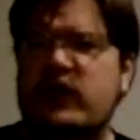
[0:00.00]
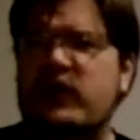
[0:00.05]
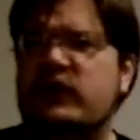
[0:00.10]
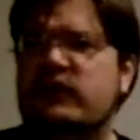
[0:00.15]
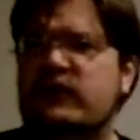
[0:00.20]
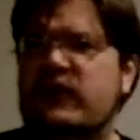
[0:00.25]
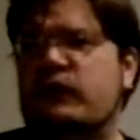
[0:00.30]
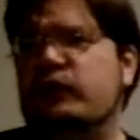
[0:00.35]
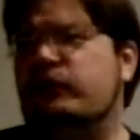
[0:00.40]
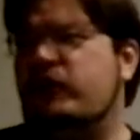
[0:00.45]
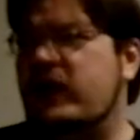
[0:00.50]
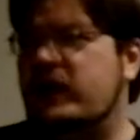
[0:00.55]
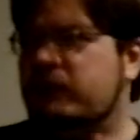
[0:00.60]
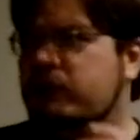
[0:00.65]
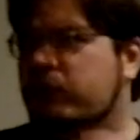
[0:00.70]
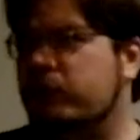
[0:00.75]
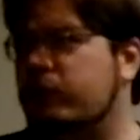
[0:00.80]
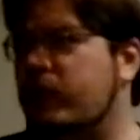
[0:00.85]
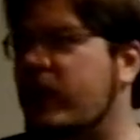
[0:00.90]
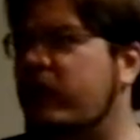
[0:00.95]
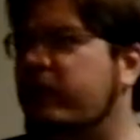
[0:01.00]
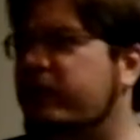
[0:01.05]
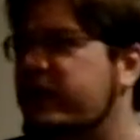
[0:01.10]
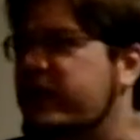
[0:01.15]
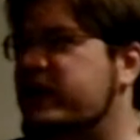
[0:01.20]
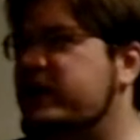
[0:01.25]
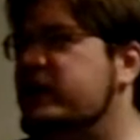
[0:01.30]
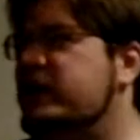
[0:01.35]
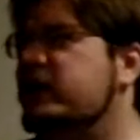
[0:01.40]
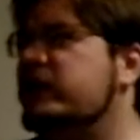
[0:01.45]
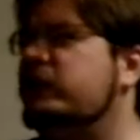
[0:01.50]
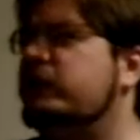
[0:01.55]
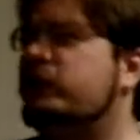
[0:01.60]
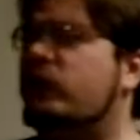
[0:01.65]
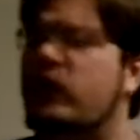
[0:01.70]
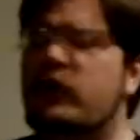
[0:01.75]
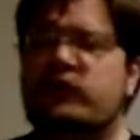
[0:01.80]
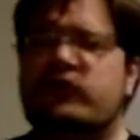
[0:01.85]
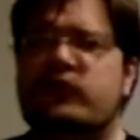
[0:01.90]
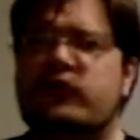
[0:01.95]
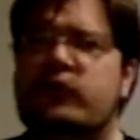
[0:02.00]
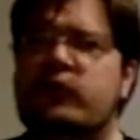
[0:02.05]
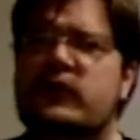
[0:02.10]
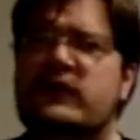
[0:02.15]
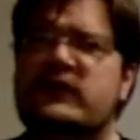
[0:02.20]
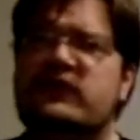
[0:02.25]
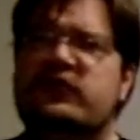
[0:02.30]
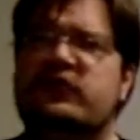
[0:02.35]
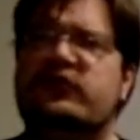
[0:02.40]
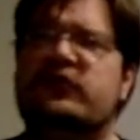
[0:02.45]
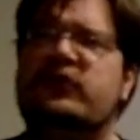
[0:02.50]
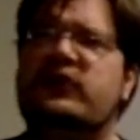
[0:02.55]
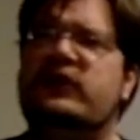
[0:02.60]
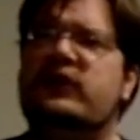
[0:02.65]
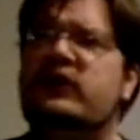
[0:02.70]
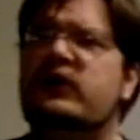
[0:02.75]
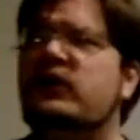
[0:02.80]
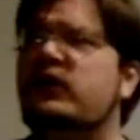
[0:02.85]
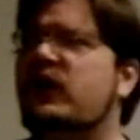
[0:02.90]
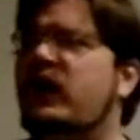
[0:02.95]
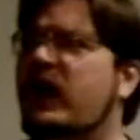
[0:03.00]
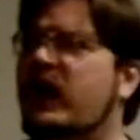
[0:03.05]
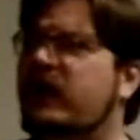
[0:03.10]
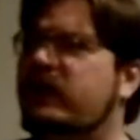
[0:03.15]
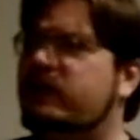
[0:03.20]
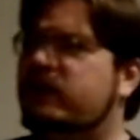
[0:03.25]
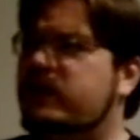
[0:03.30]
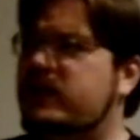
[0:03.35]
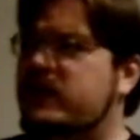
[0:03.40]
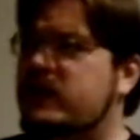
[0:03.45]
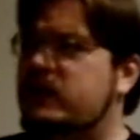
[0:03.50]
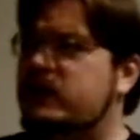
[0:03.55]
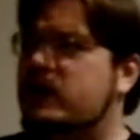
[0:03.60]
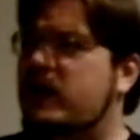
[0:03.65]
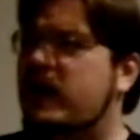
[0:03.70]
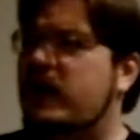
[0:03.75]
They will take morality, consequence, and the